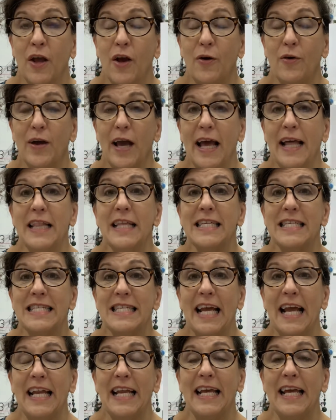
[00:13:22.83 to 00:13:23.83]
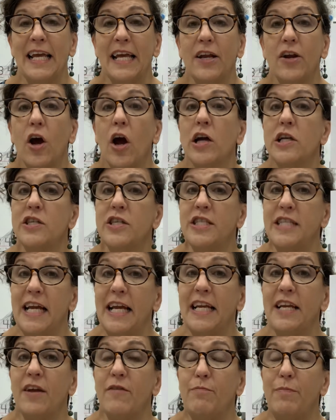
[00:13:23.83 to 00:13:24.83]
Okay, let's say it again. Our
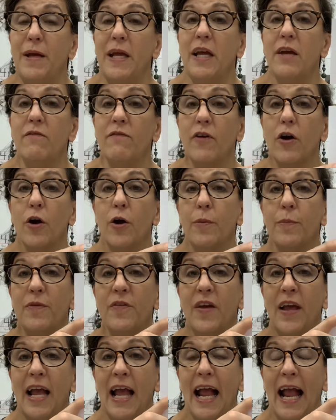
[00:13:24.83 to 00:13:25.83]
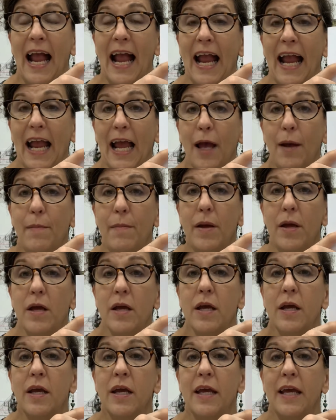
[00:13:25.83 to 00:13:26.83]
state of being verbs, am,
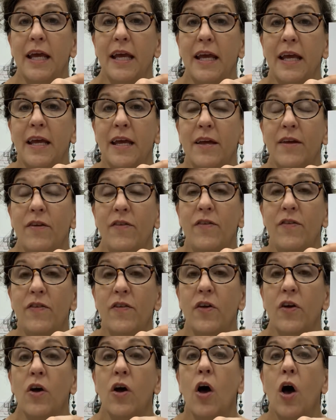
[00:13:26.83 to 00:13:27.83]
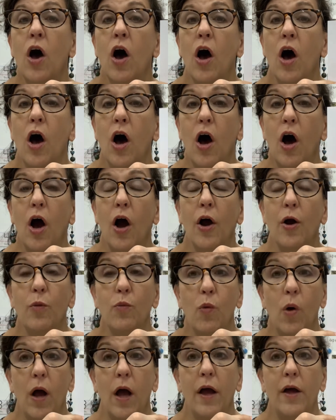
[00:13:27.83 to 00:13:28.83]
is, are,
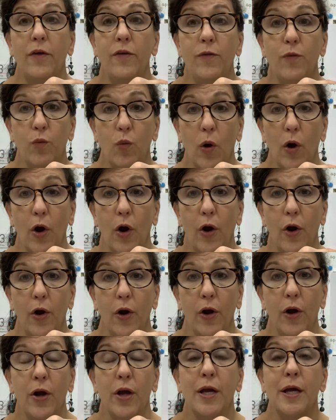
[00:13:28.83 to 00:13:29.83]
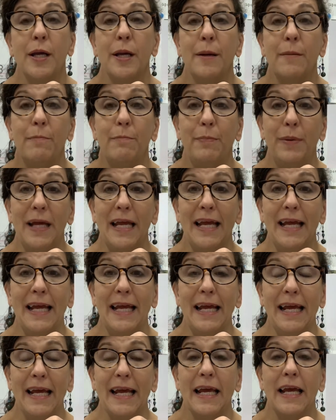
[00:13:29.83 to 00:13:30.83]
was, were,
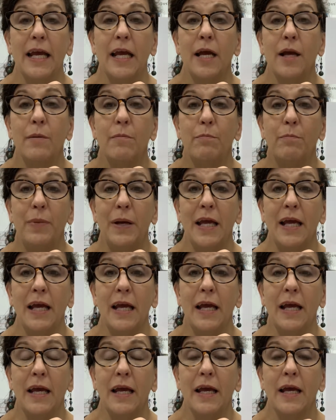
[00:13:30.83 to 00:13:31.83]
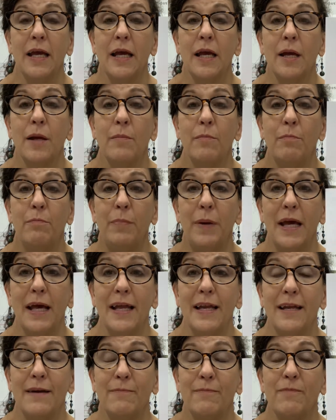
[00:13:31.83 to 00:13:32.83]
be, being,
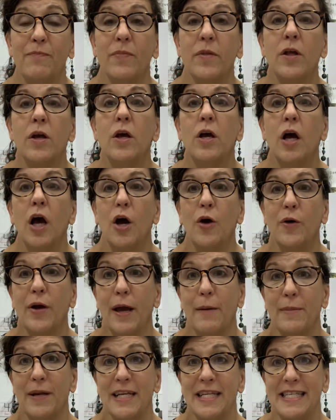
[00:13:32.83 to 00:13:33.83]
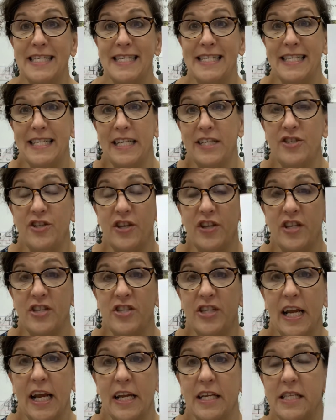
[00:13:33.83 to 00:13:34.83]
been. Okay, I'm going to teach you the
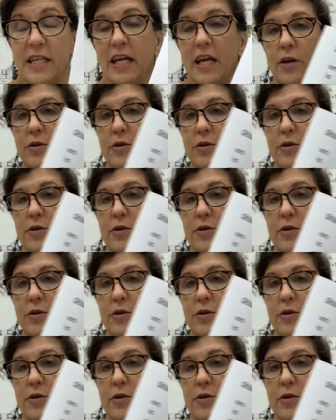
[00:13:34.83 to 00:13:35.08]
chant. It